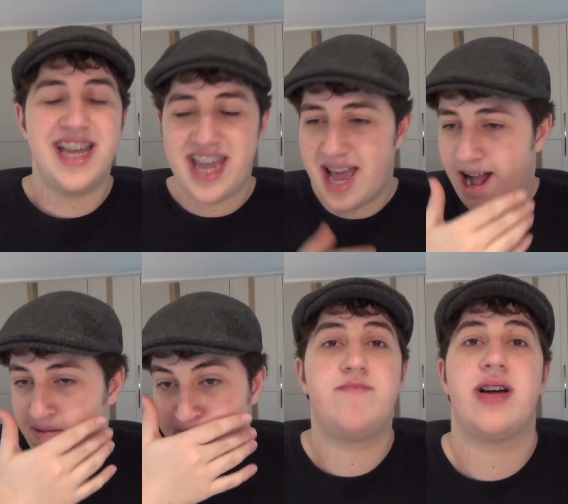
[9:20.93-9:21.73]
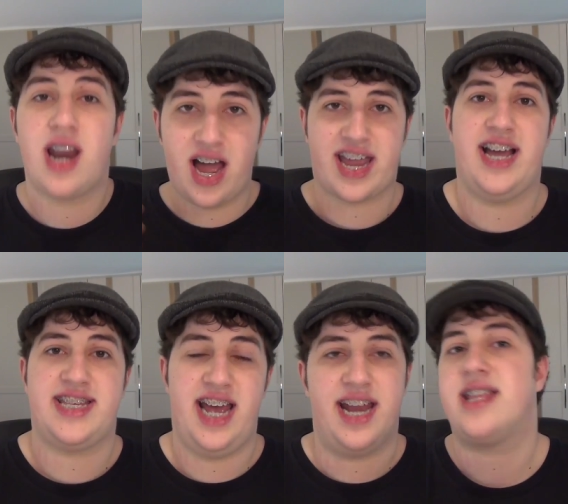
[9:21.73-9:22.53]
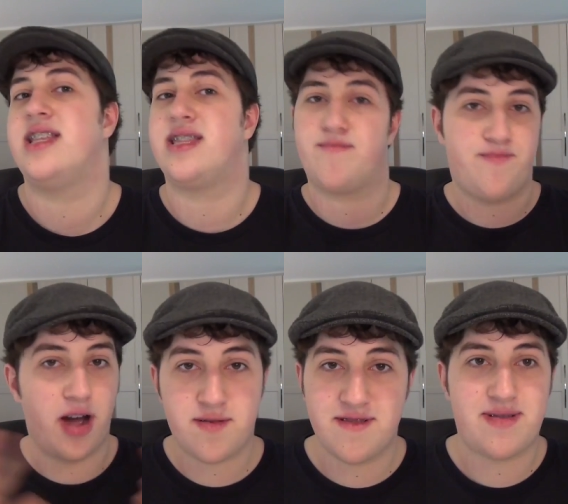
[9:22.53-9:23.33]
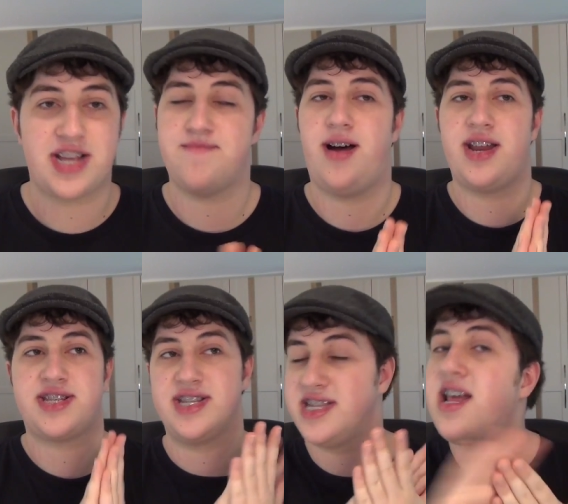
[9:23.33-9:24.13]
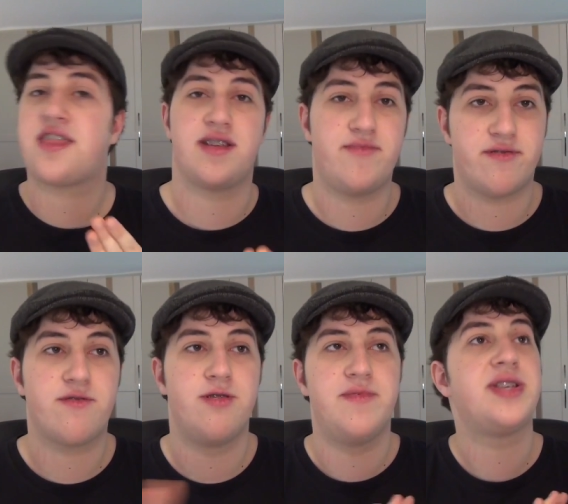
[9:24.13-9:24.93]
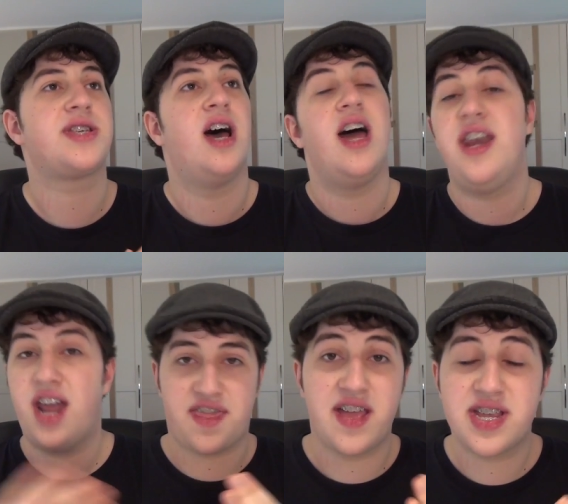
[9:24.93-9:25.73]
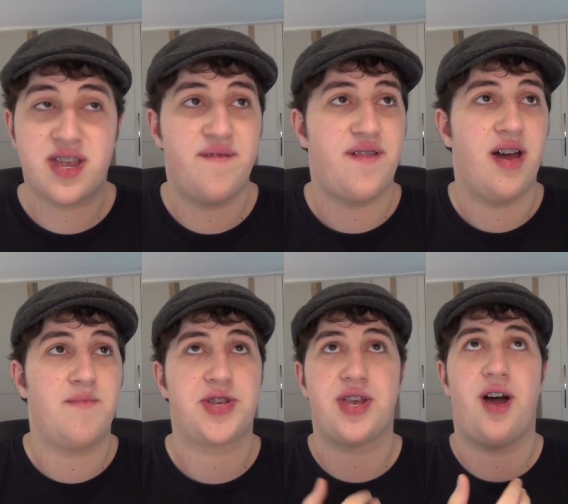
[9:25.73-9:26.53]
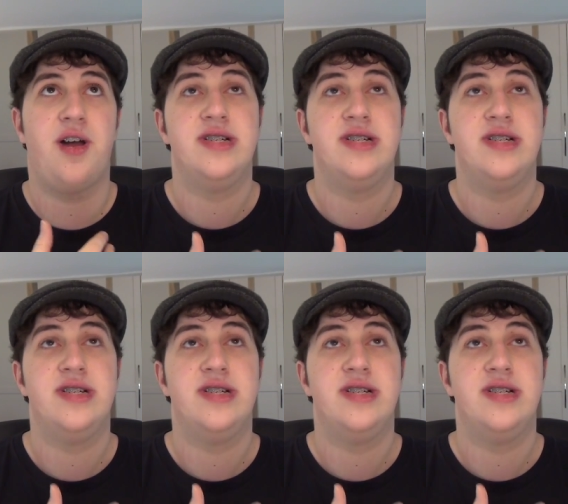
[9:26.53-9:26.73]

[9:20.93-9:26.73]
yeah, but like I said, Pokemon Plus and Minus, nothing but rumours, nothing's confirmed, so